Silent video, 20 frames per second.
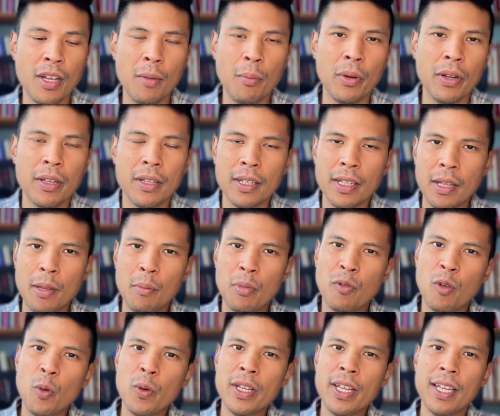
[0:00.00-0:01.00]
But
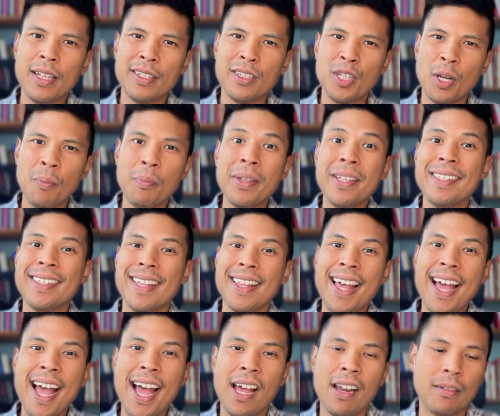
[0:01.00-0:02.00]
before we get jump into
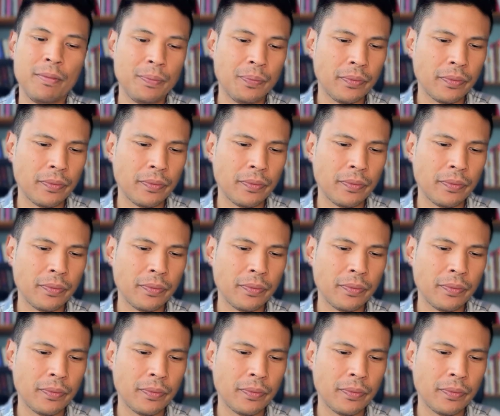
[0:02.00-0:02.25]
that,